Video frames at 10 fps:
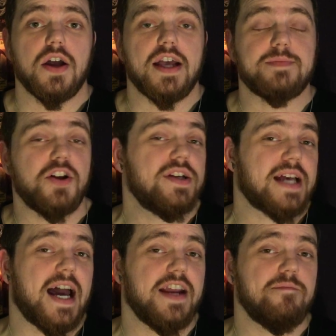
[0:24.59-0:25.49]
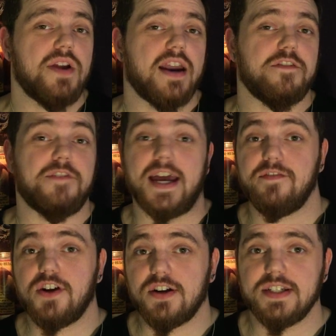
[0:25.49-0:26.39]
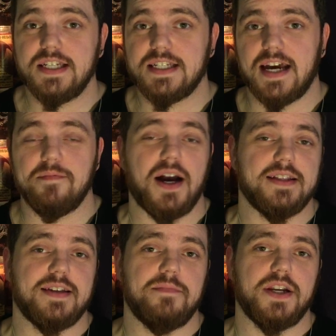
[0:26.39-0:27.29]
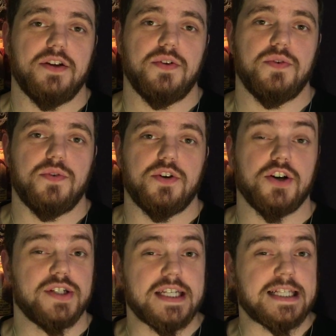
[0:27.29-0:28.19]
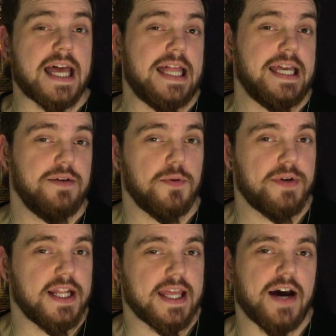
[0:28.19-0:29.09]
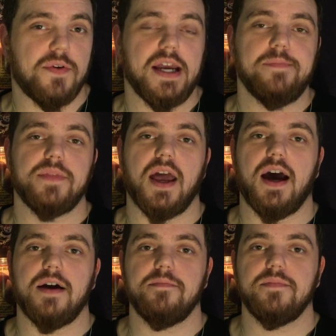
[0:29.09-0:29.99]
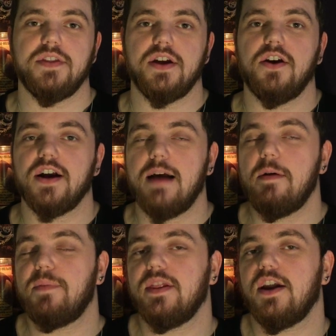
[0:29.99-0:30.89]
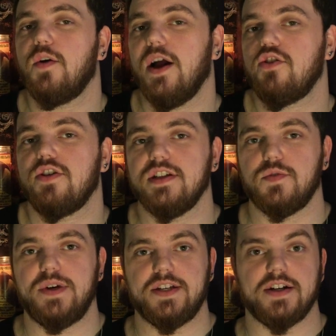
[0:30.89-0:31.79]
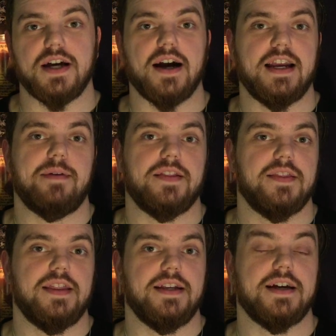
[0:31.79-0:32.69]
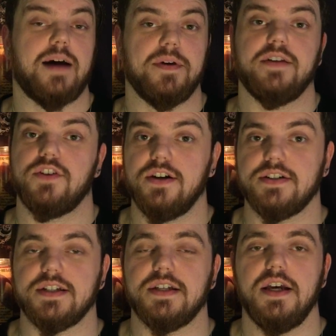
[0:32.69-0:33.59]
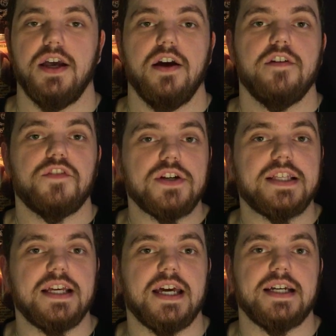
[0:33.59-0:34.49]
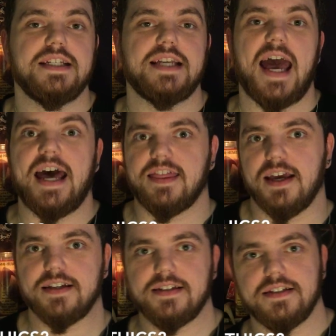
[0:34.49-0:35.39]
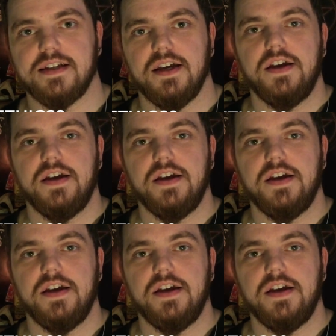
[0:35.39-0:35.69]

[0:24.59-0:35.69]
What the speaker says: As much as I'm not a fan of curses, I'm not somebody who curses lightly, we'll put it that way, there come up a lot of questions when we start talking about the topic of curses. First thing is ethics.